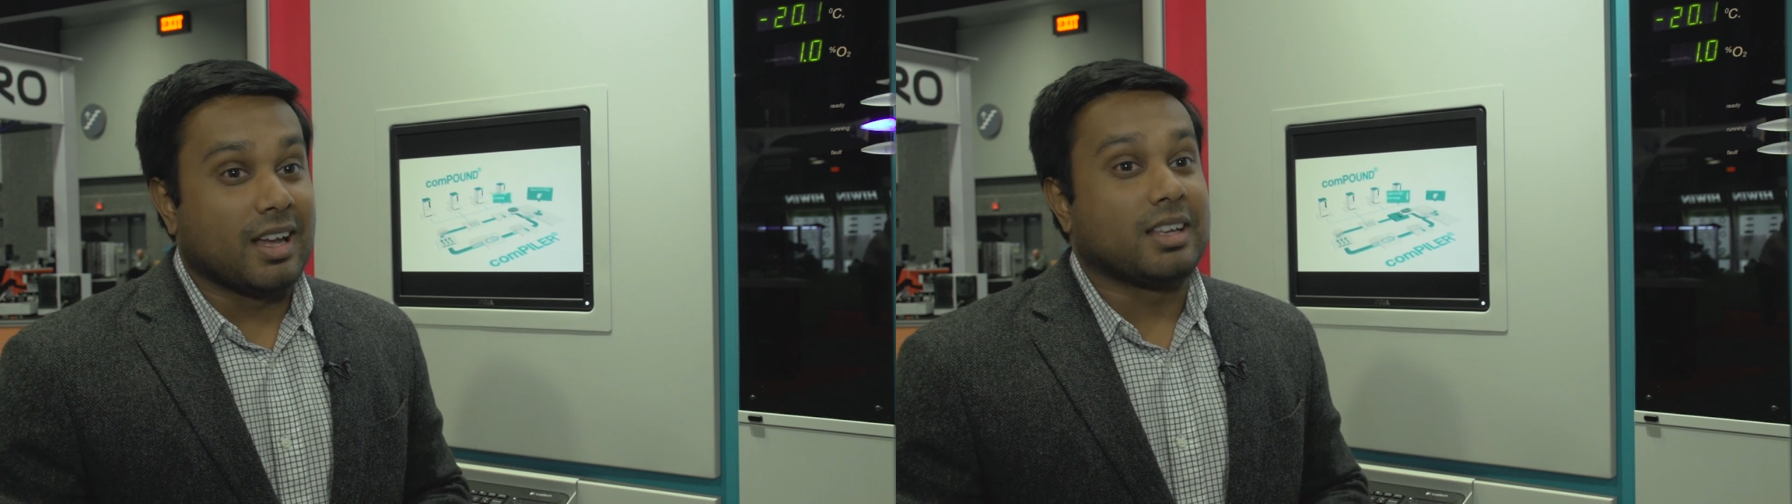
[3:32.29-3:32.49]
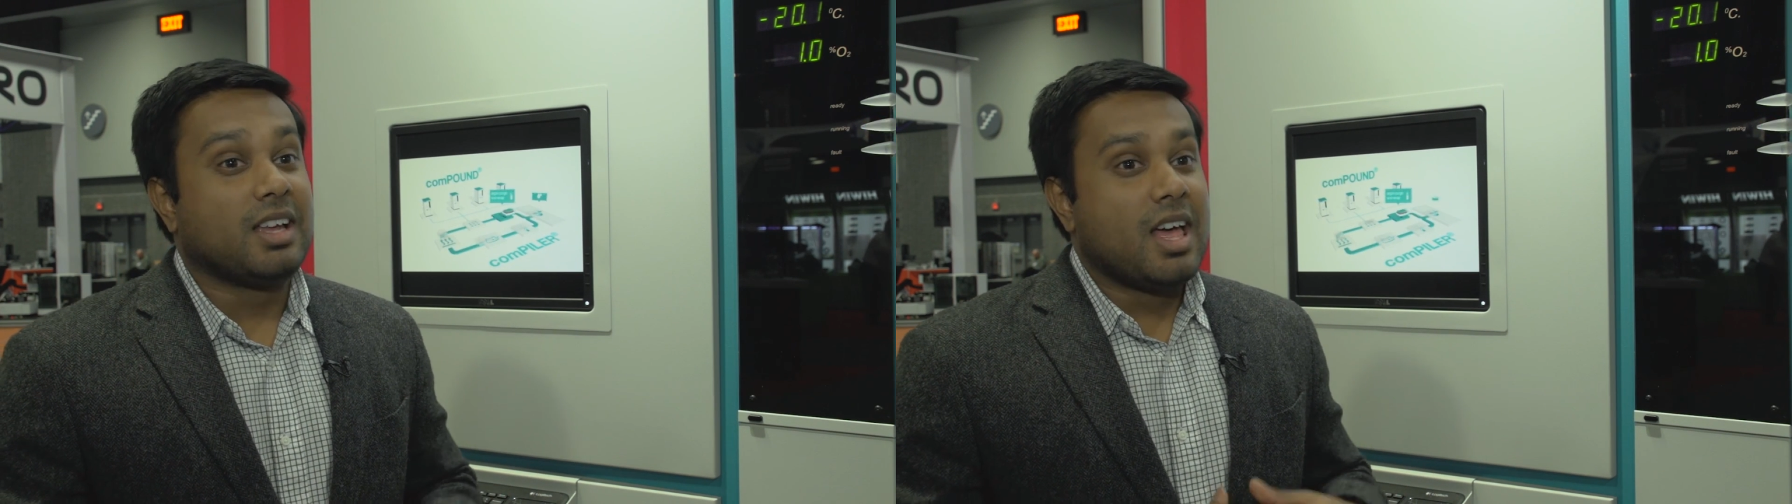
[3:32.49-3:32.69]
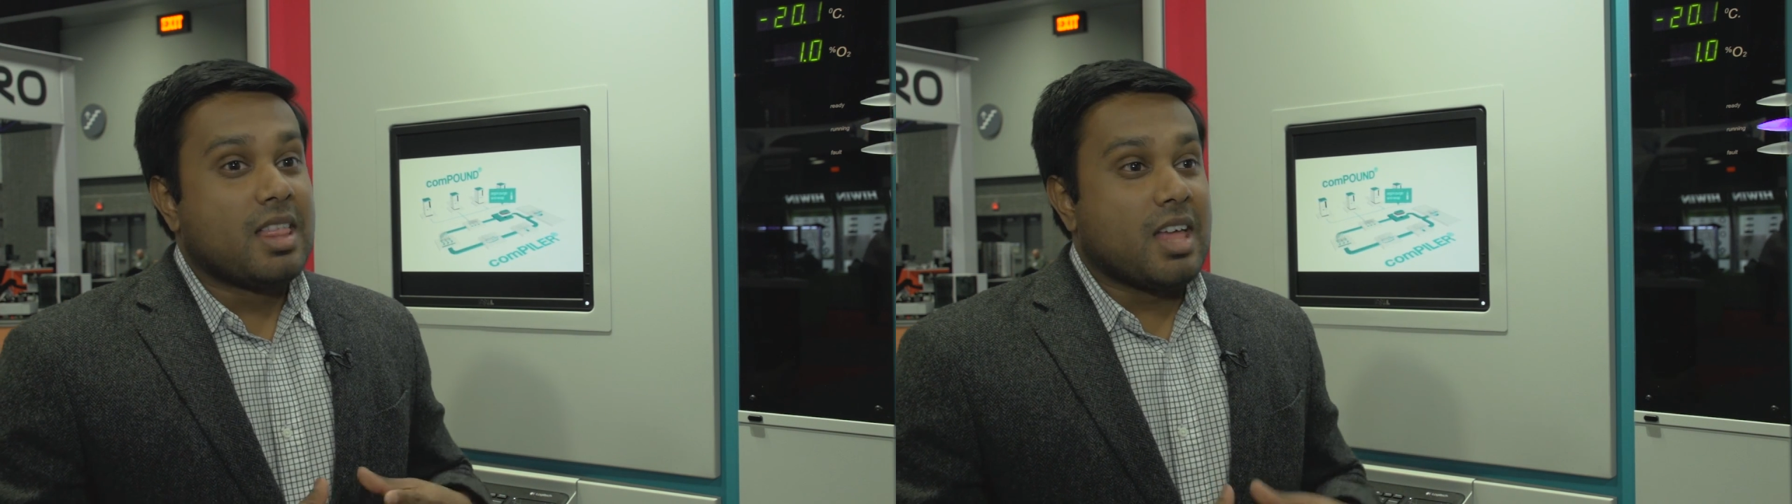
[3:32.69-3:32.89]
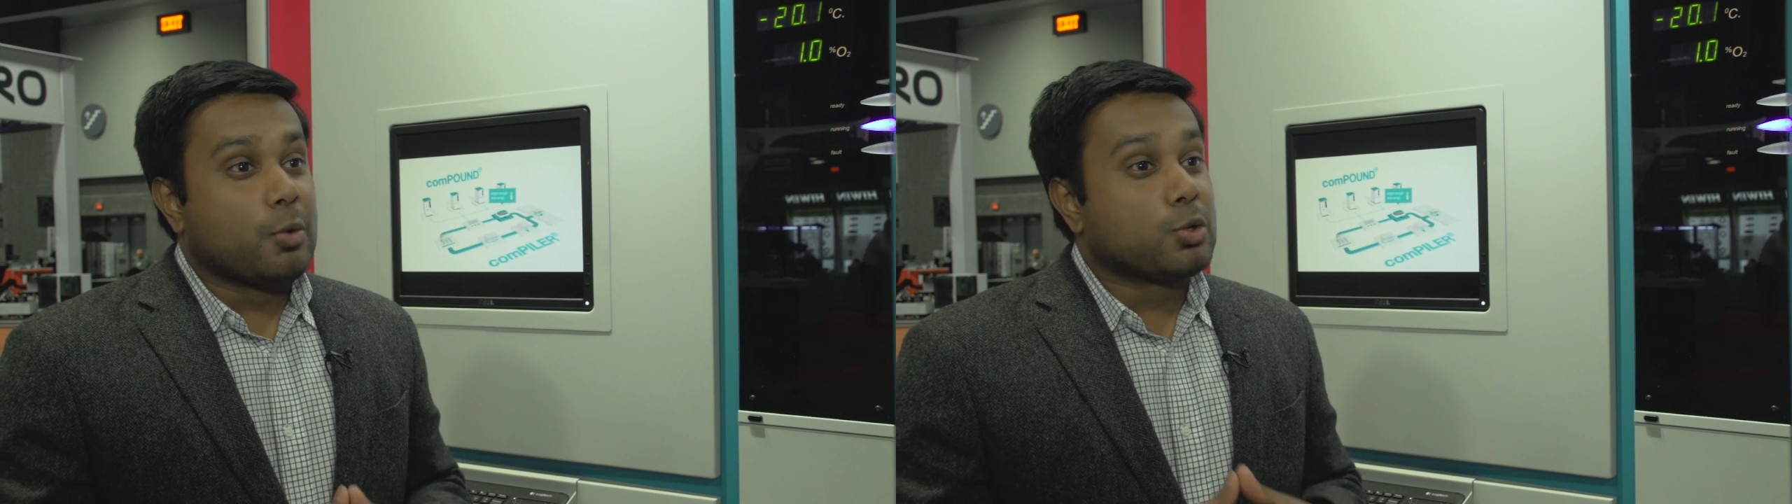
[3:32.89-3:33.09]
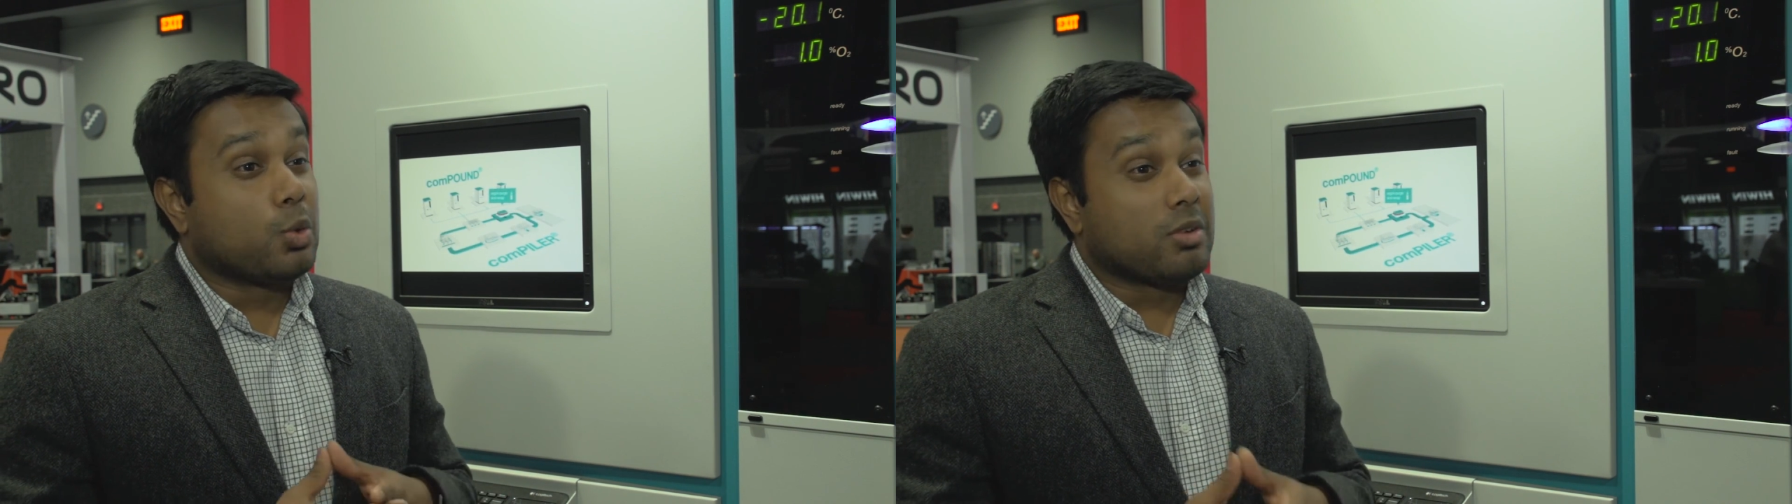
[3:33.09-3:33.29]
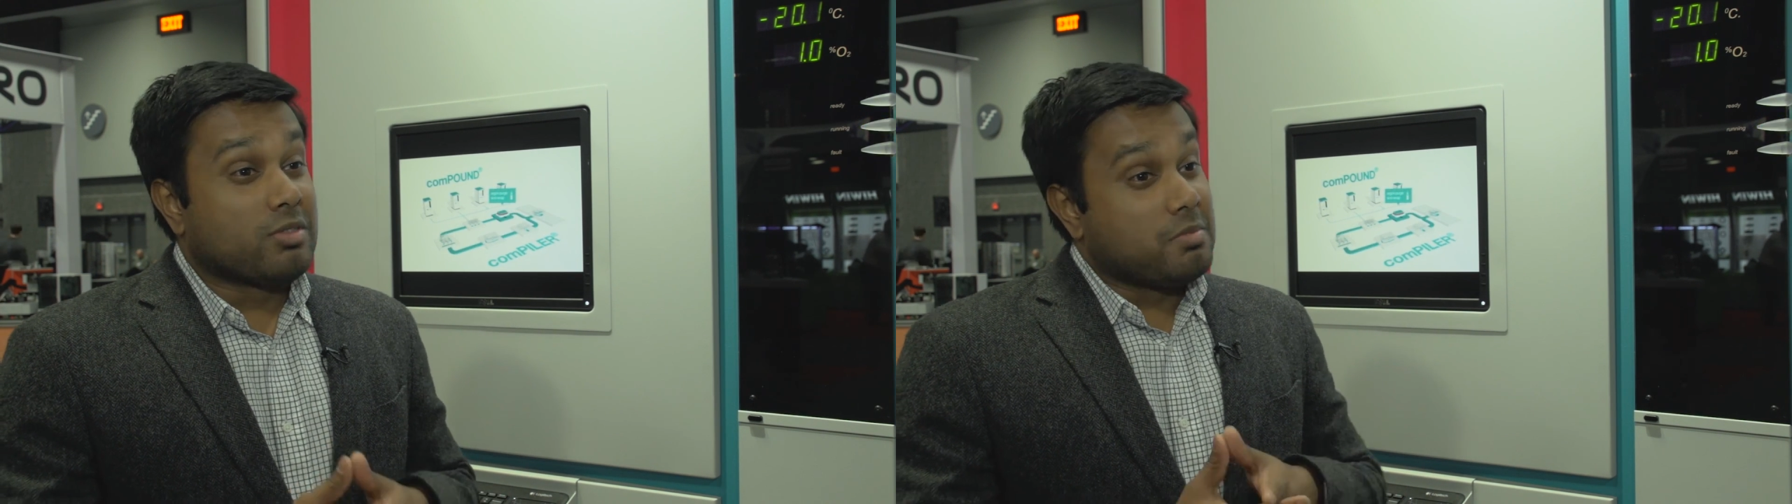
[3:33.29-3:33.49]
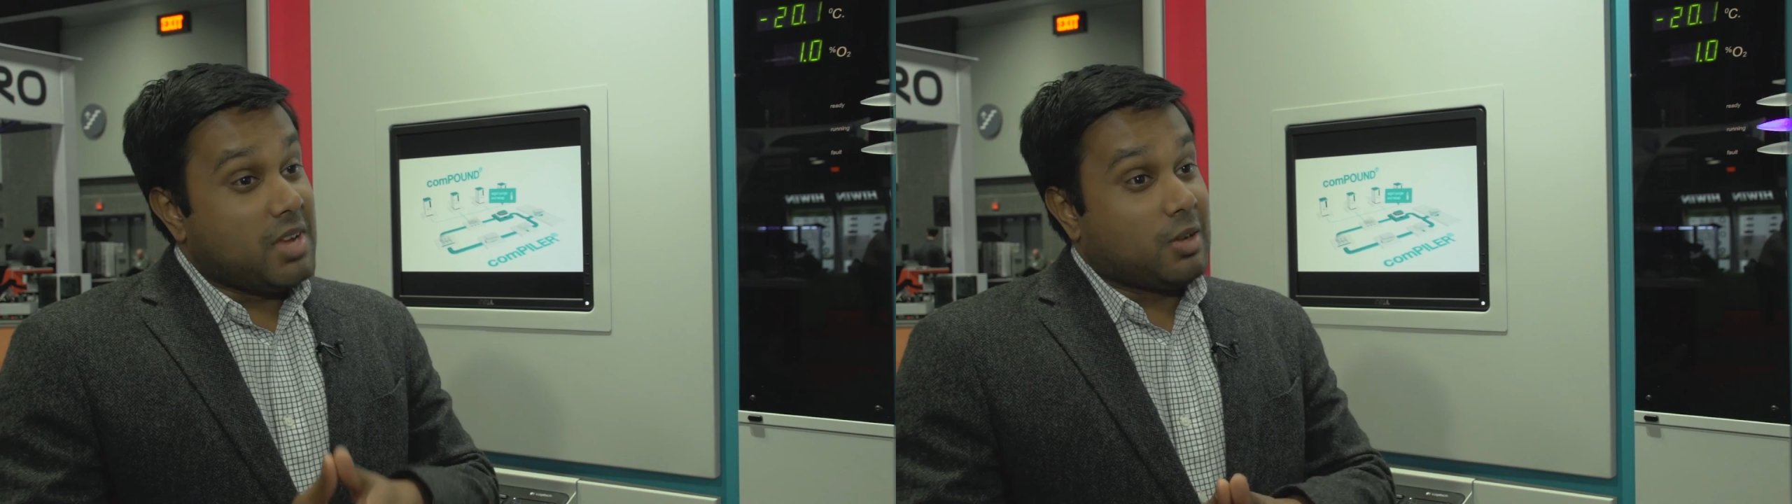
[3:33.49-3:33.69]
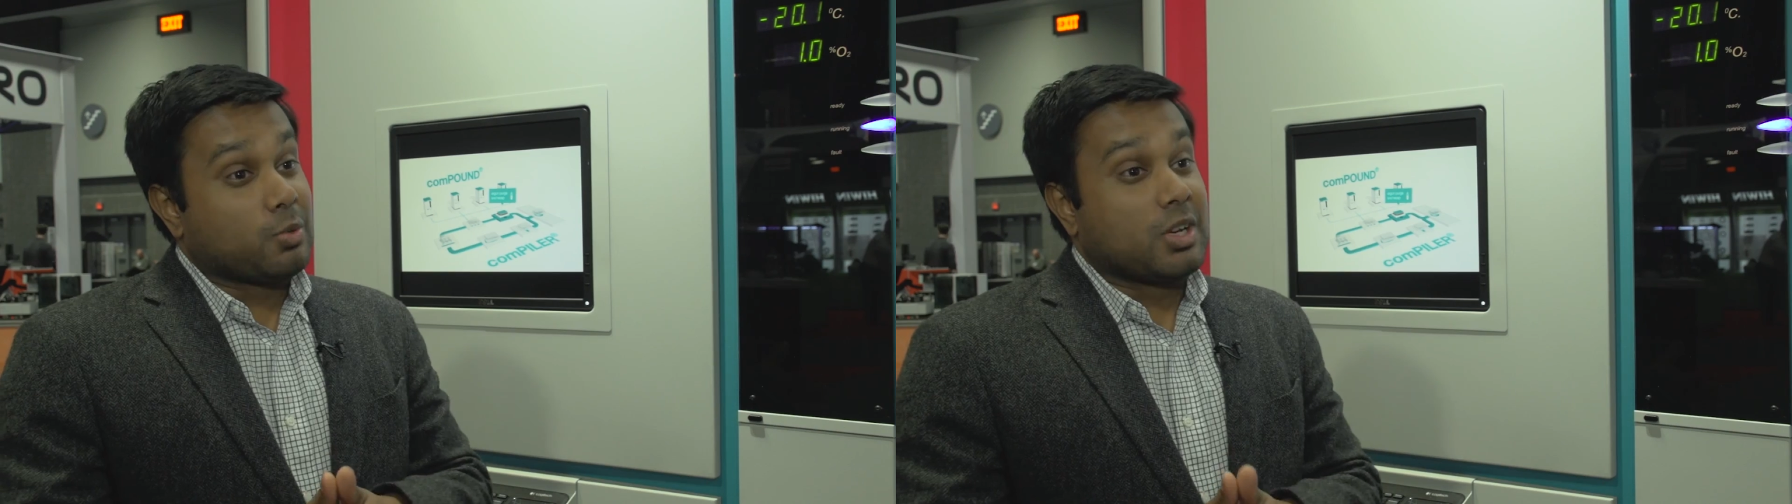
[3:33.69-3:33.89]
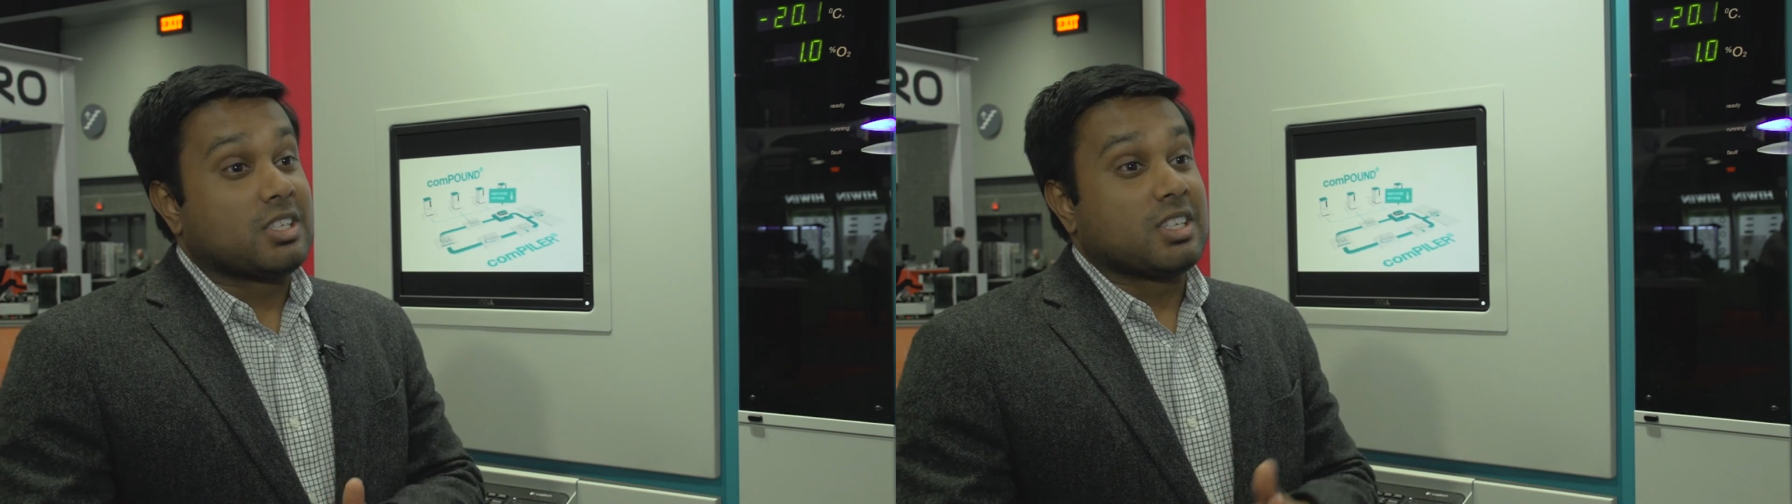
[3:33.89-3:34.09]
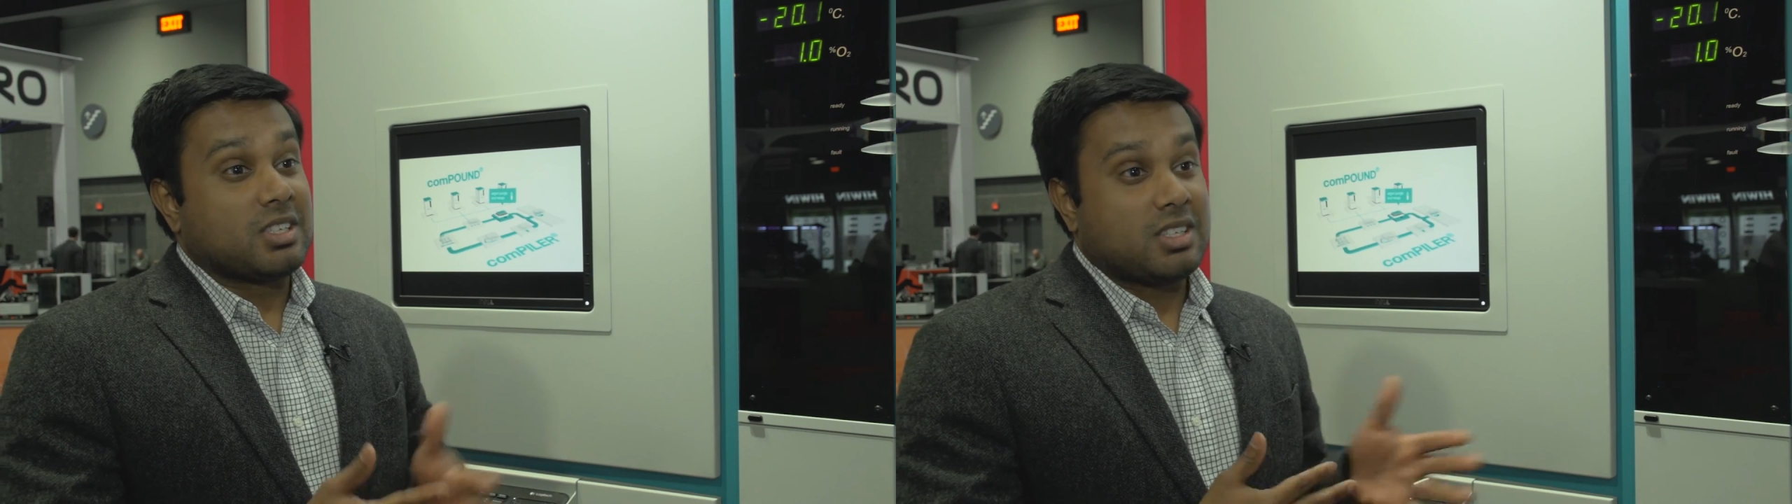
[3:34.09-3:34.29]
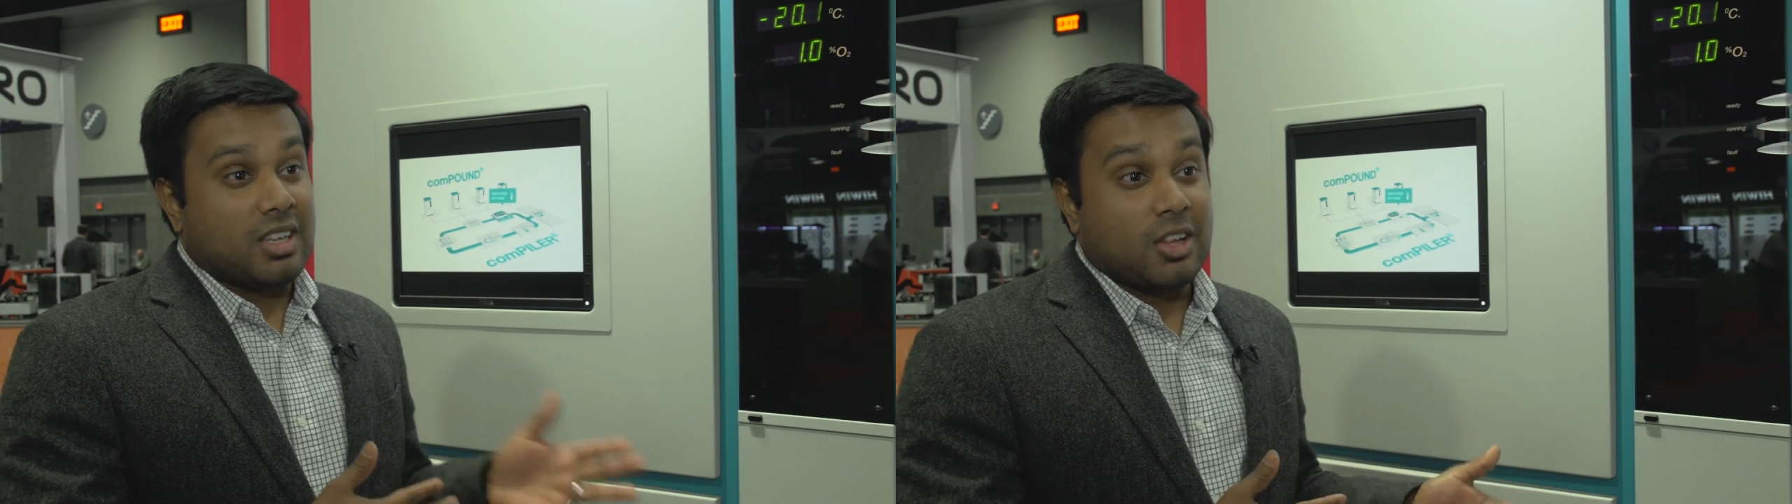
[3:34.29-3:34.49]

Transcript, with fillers: and that was one of the main reasons,